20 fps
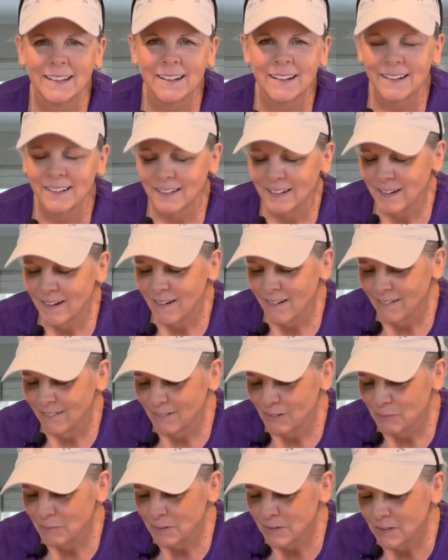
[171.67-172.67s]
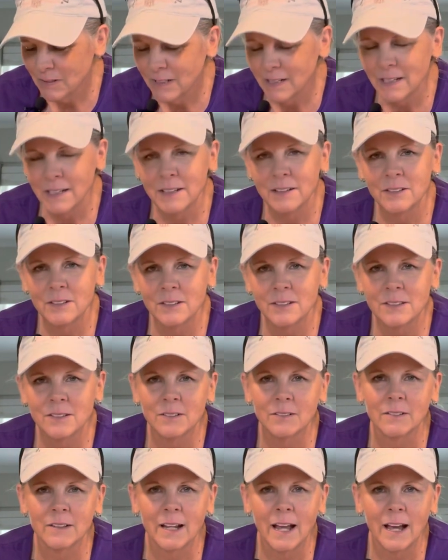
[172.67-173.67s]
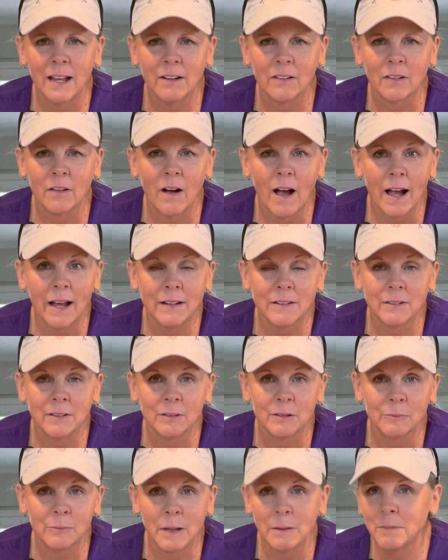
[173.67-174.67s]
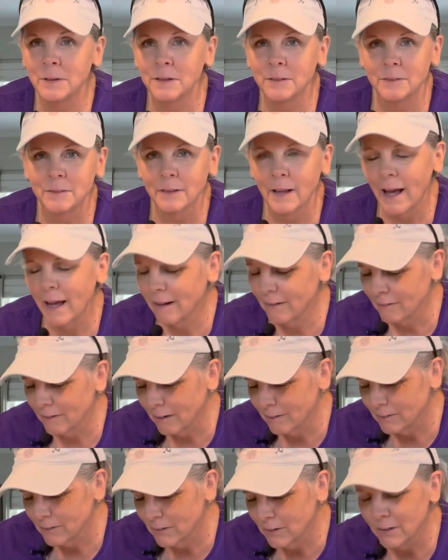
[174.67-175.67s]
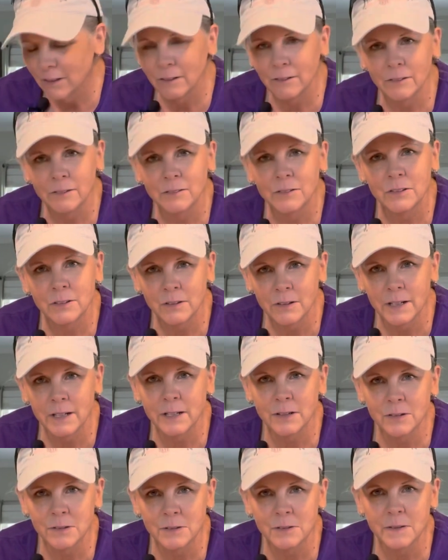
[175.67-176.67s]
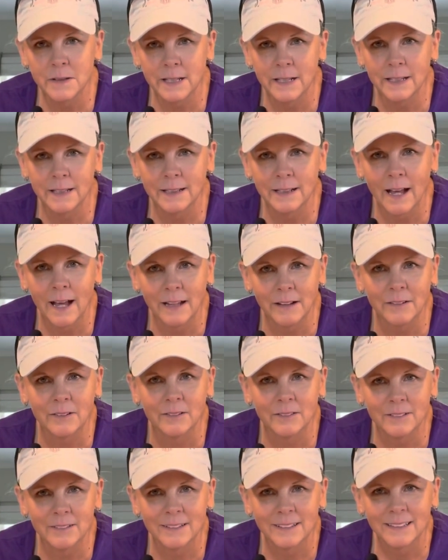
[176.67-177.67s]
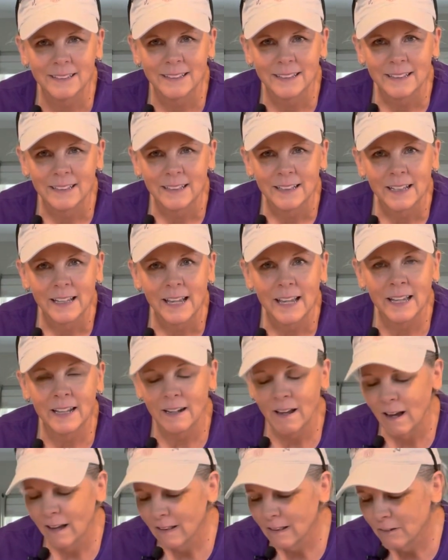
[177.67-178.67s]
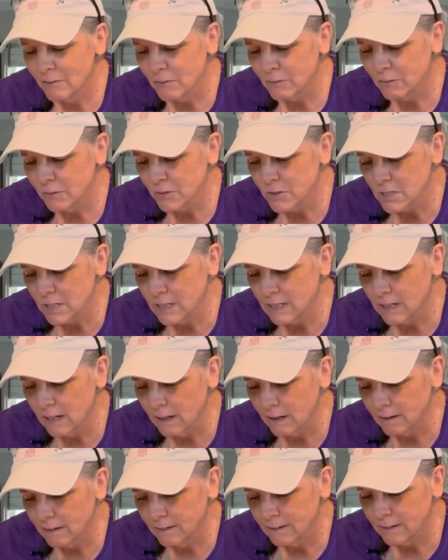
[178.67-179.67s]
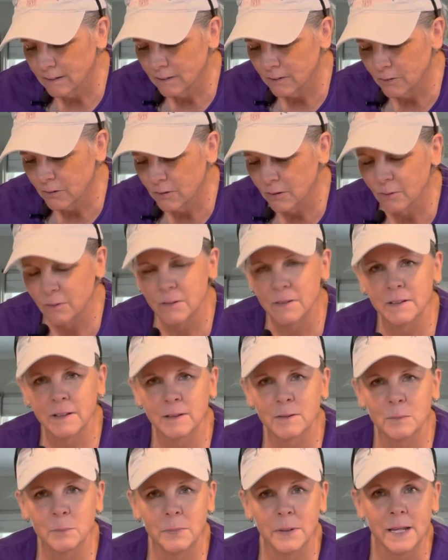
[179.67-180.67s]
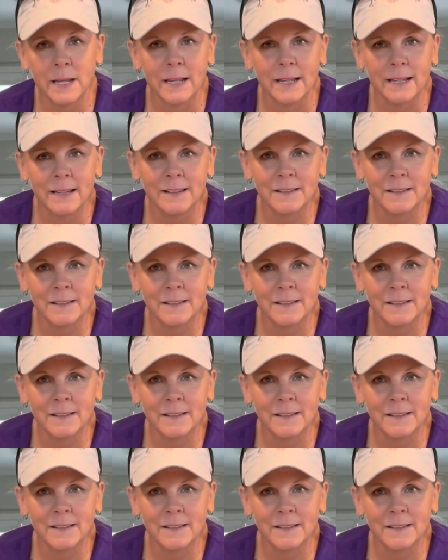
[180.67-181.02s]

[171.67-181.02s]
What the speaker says: you know, but you get used to it. I don't know, I do. Maybe, I don't know. Do you? Do you get used to the heat? I do. And I live in Virginia, you know, zone 6B,